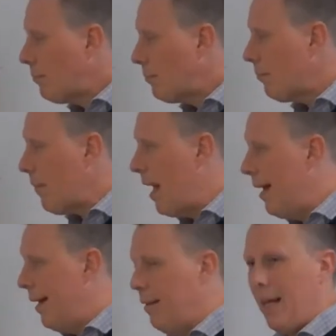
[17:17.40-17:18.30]

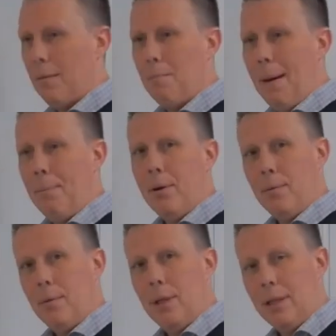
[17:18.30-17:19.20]
that map
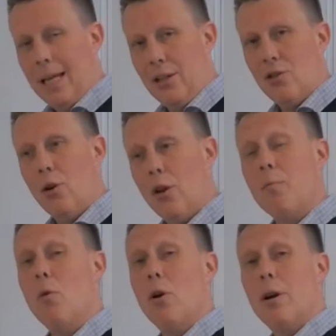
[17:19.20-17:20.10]
tells you a lot
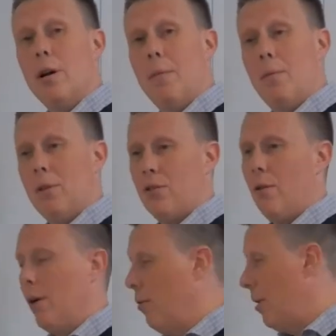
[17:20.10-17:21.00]
more about what's going
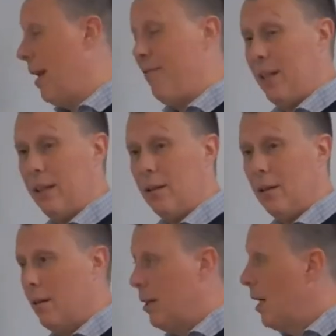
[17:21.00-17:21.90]
on, and filter.
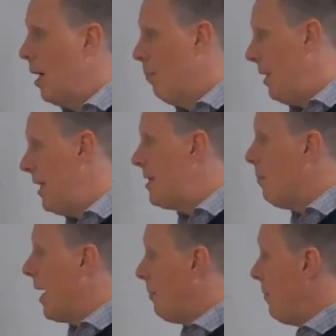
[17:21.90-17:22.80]
But this might be